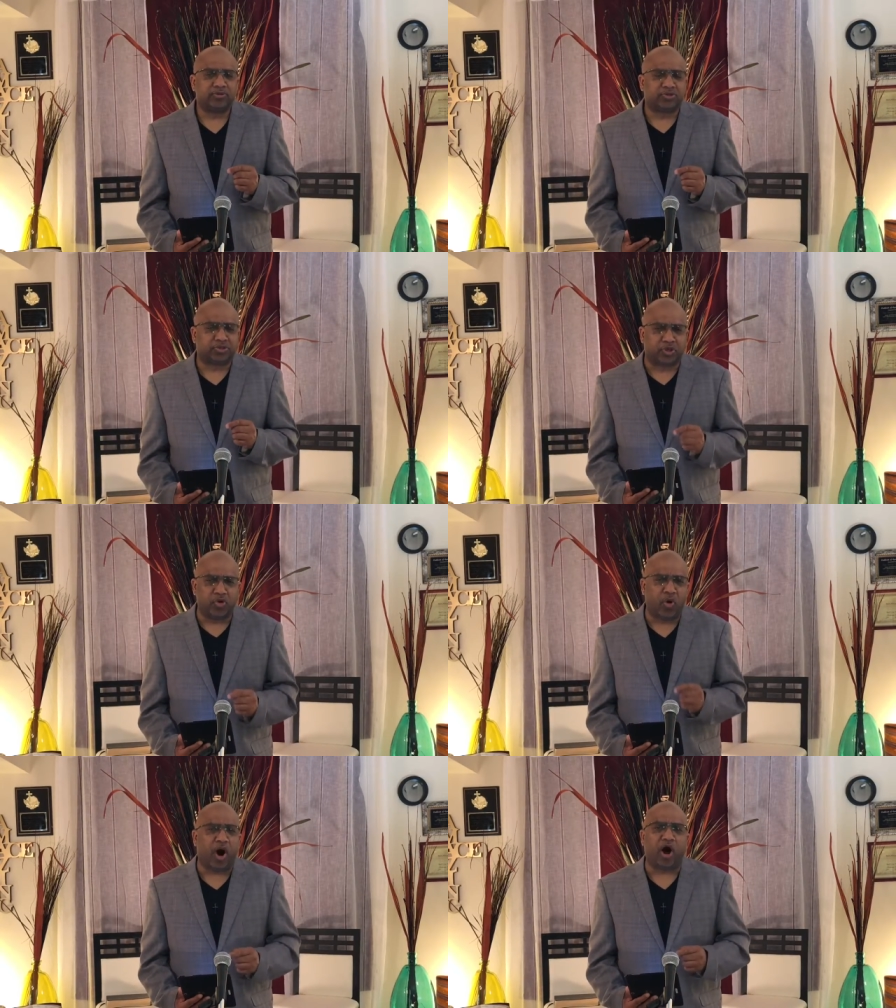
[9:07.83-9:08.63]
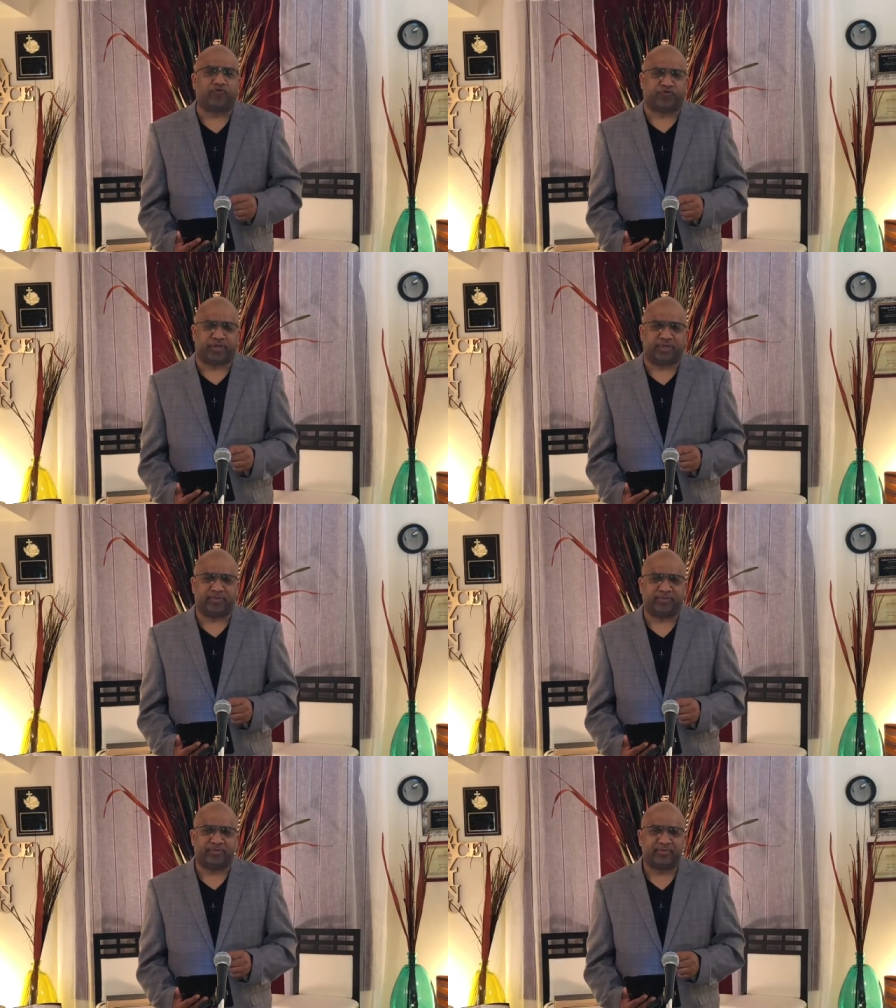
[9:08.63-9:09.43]
Too often,
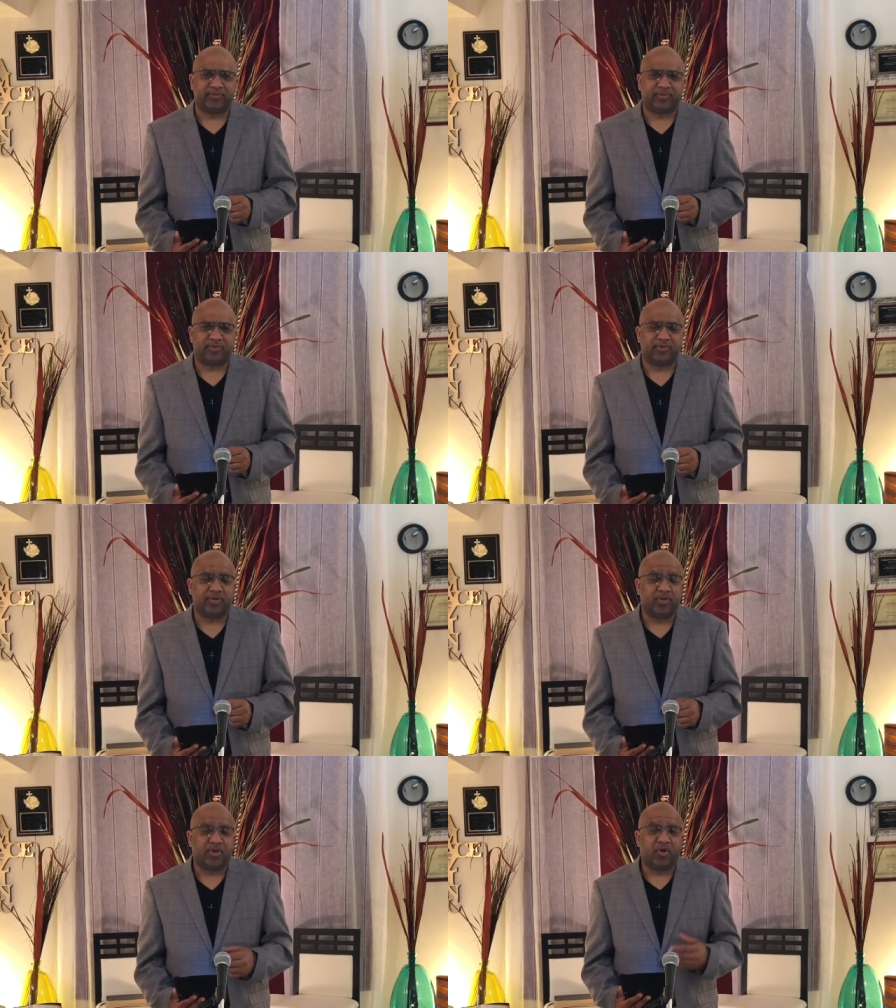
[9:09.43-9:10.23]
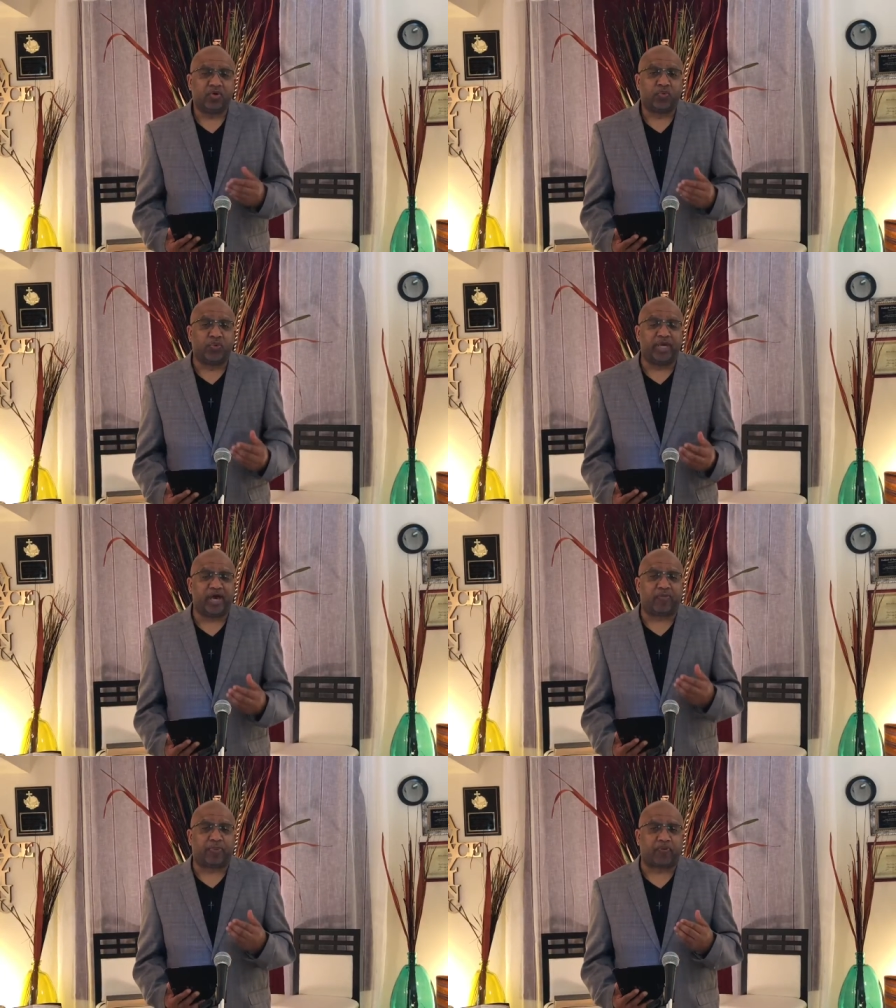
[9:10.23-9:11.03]
we
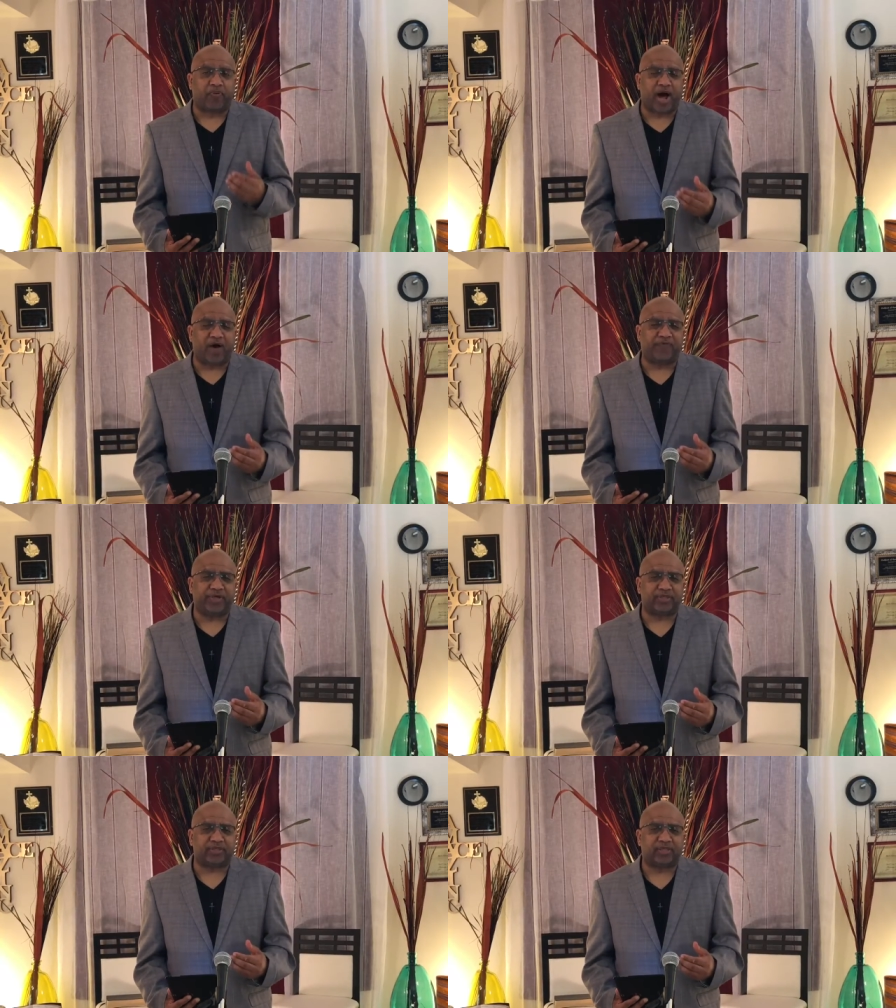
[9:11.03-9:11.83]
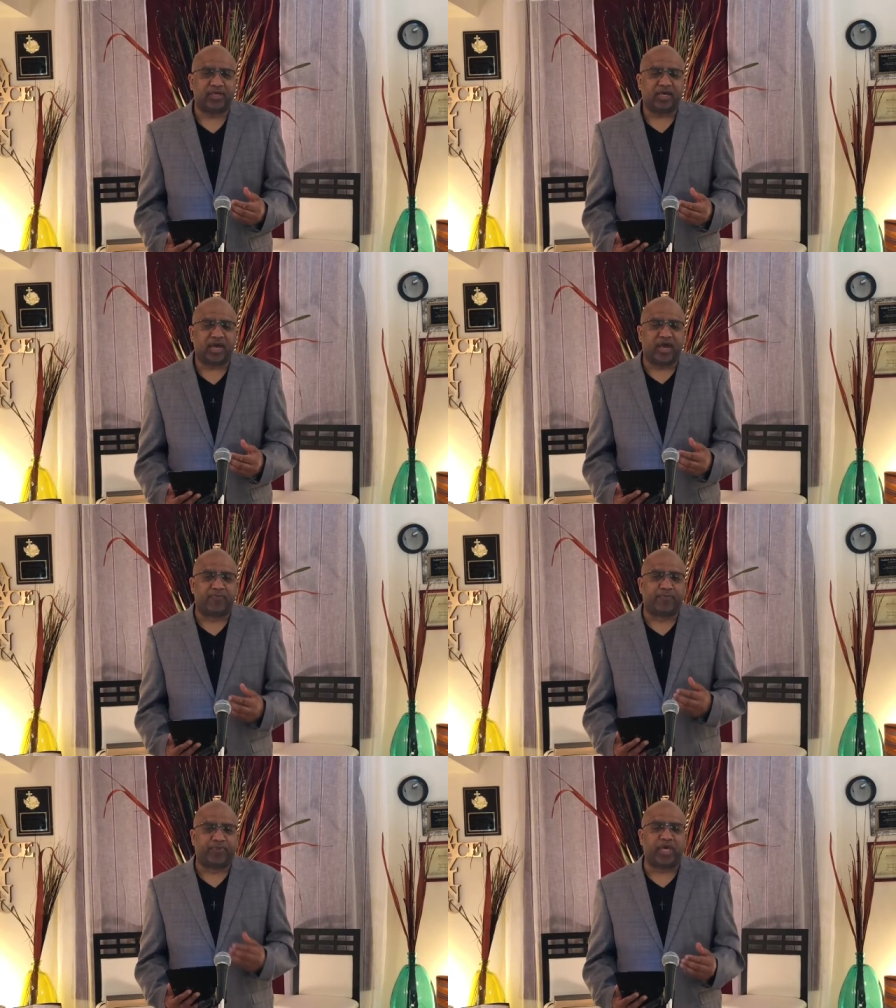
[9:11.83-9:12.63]
have prophets
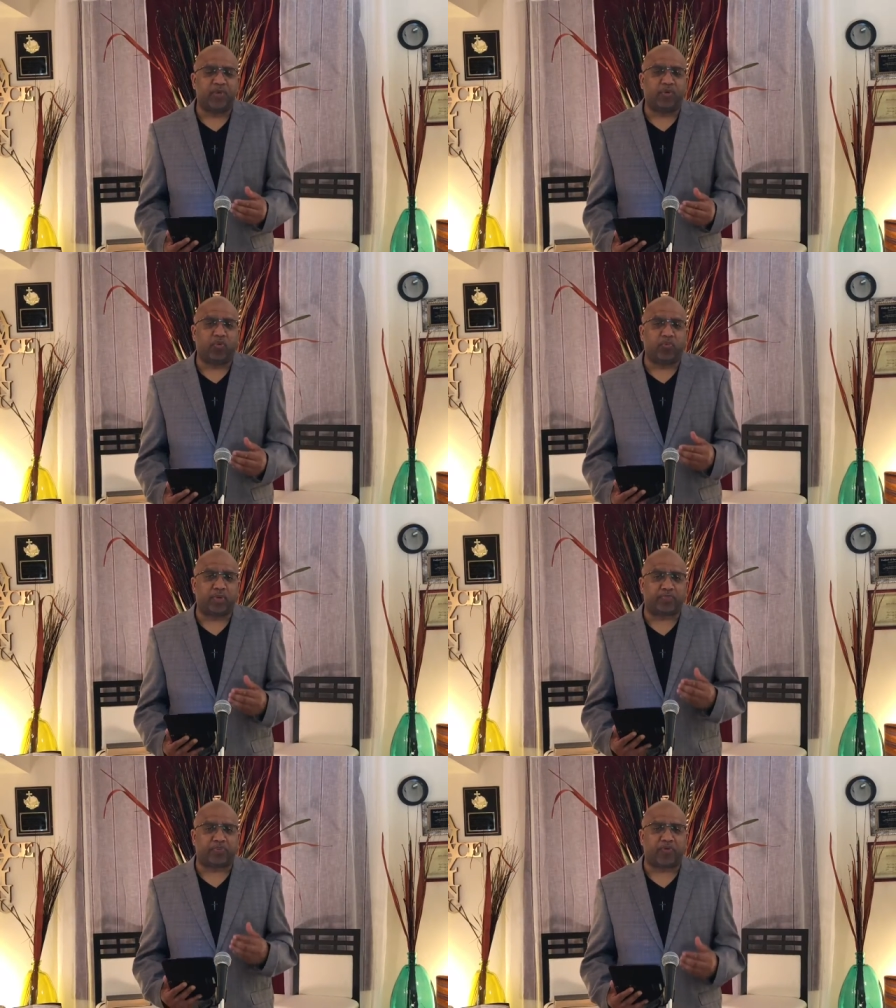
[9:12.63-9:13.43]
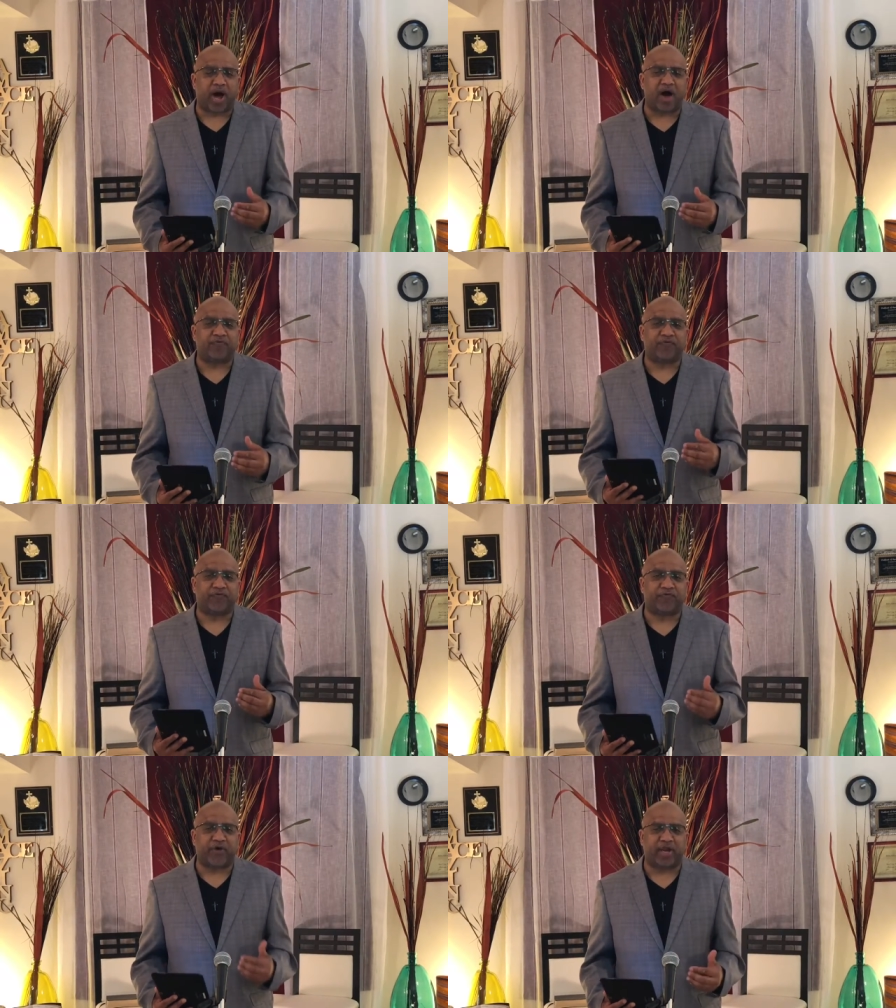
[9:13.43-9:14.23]
and people with
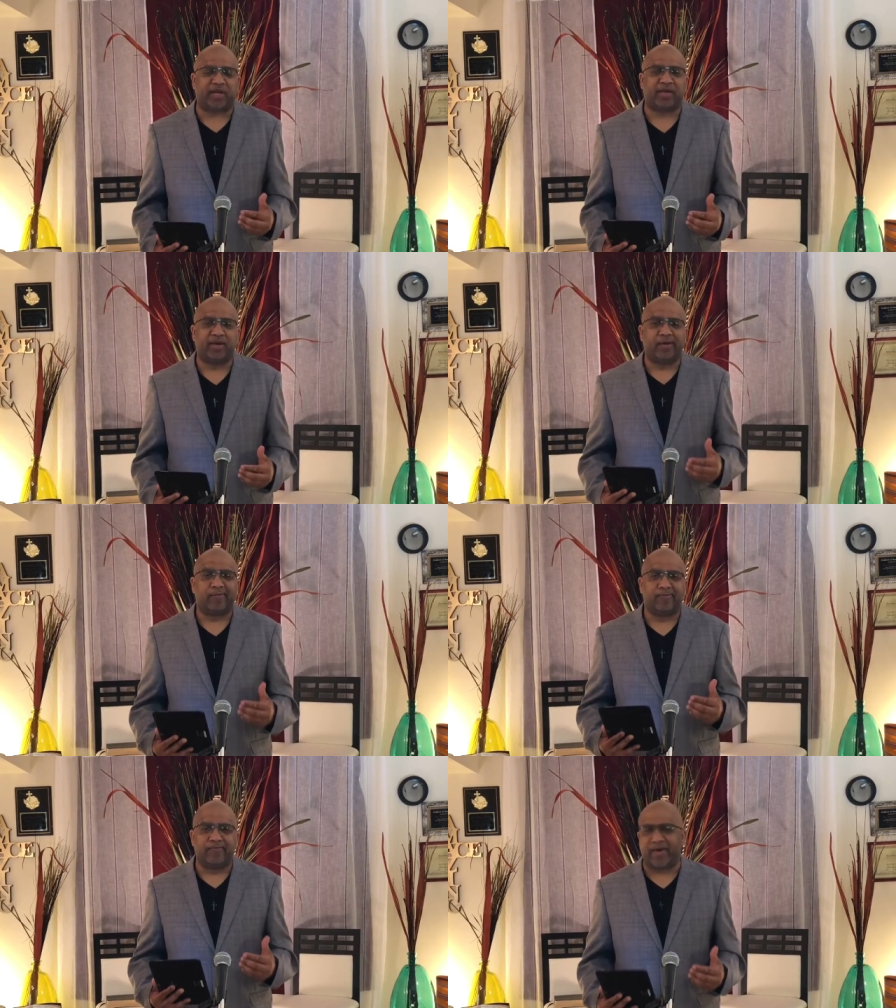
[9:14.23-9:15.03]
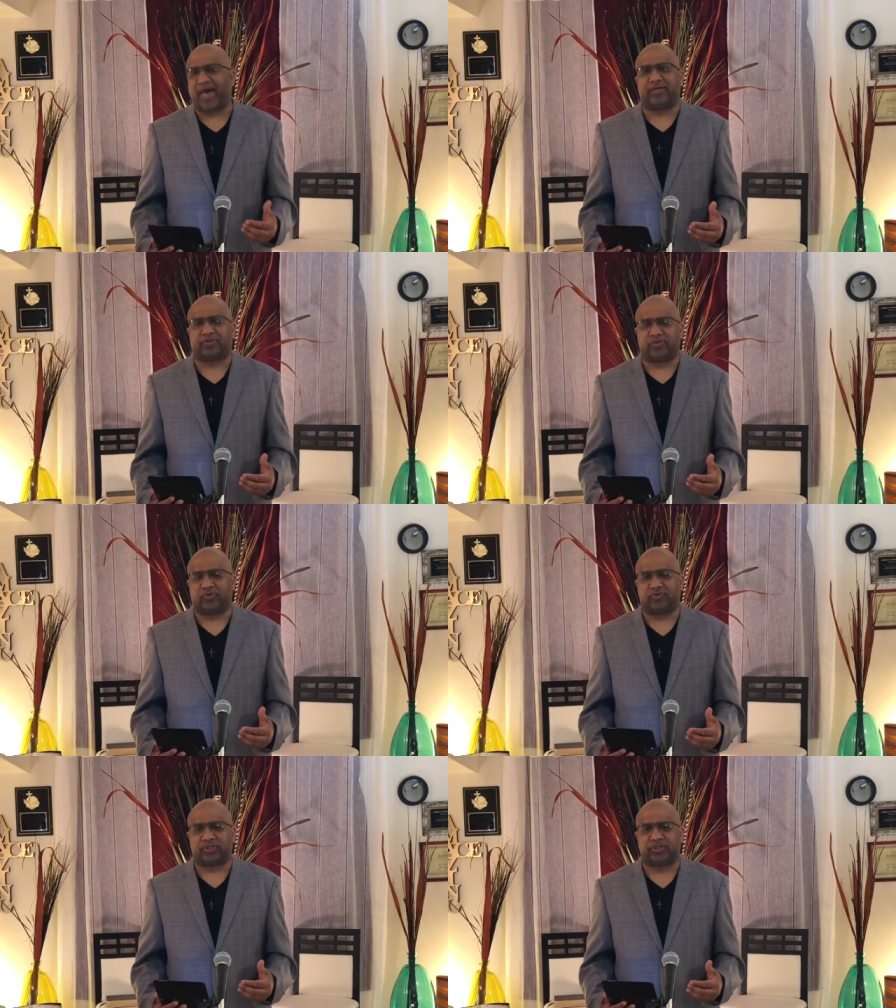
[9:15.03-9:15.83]
prophetic
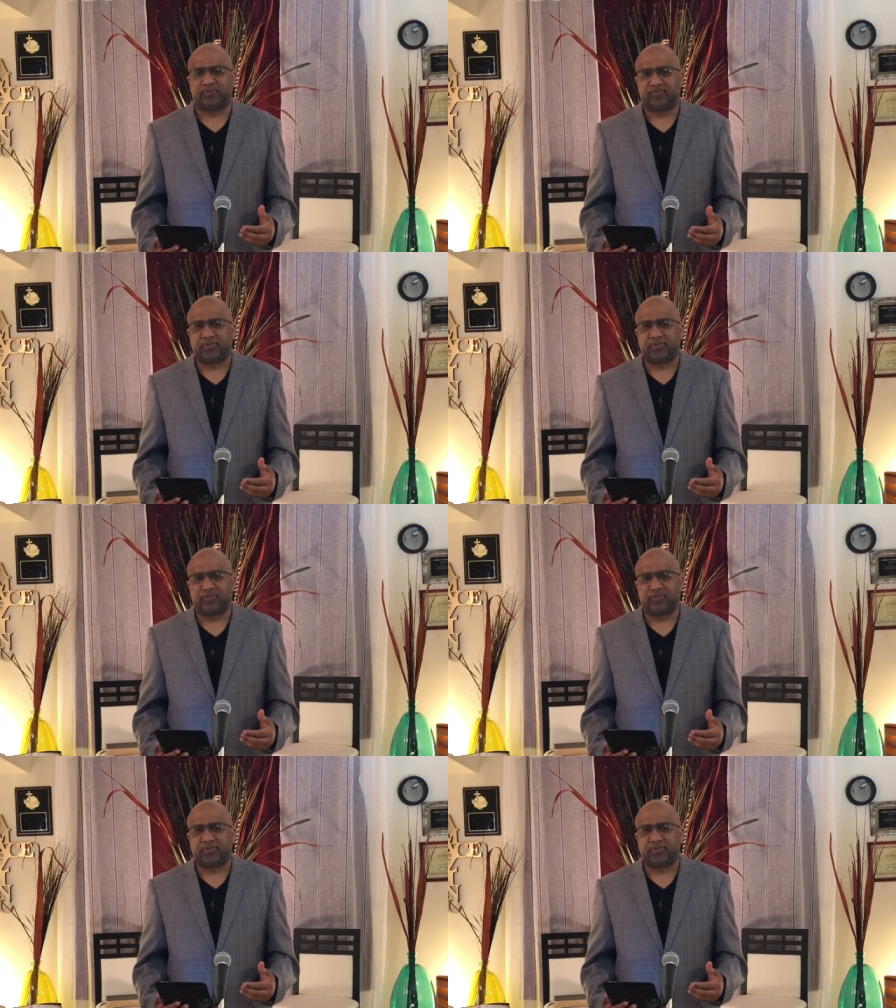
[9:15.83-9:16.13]
mantles